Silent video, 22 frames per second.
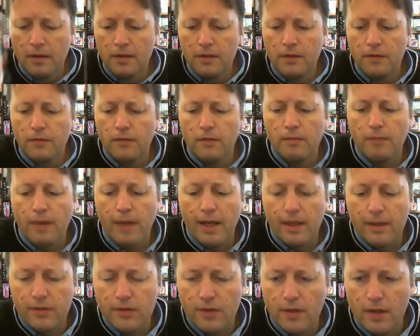different
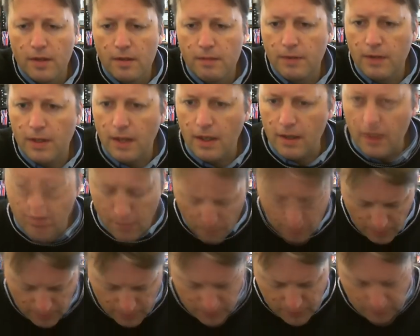Bowens length, but they're the
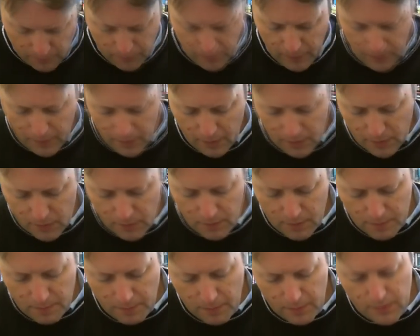ones that fit those
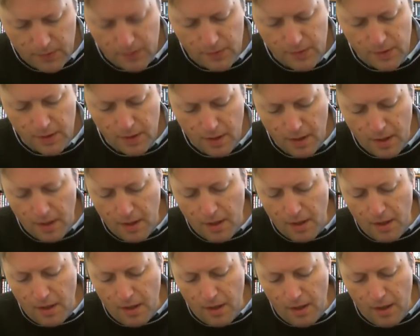switch boxes.
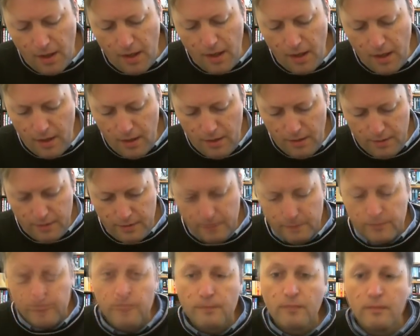And,
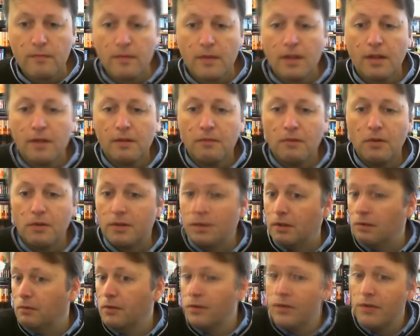what
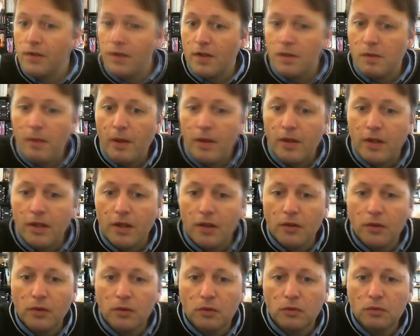I wasn't expecting at
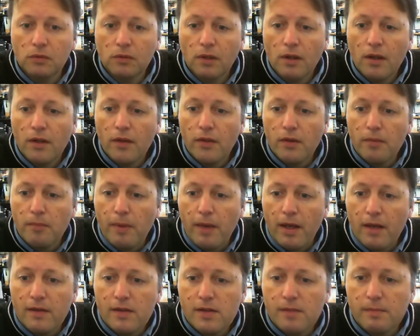all, the
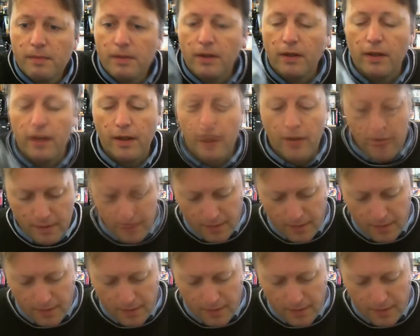power supply.